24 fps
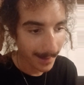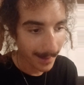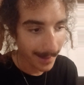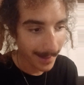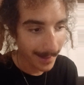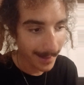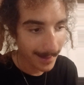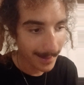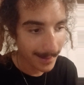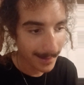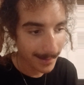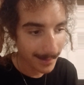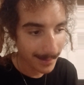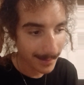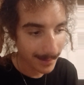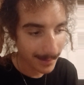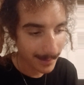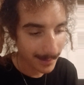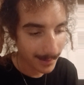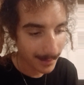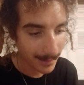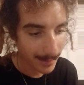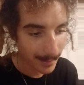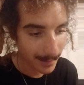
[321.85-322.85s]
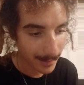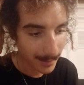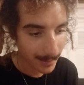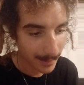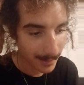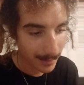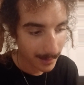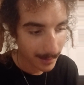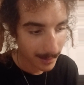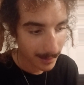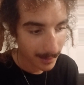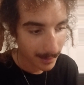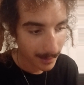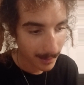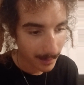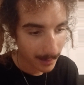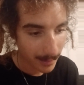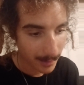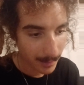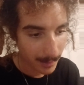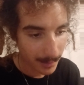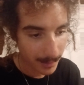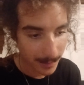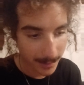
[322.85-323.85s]
and
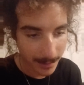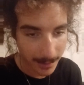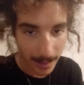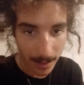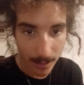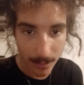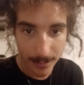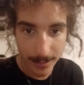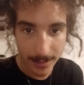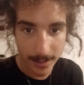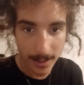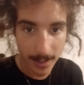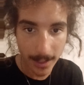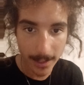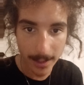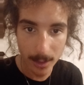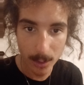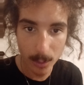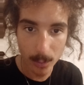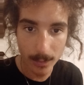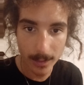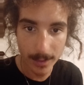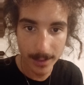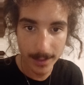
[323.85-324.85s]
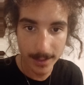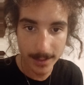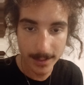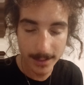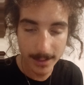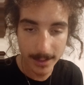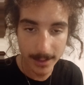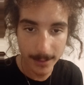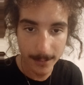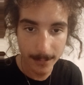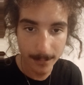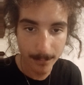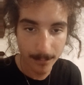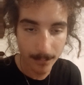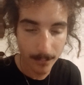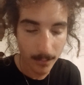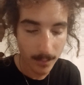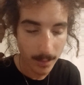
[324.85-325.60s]
sound and light are one and the same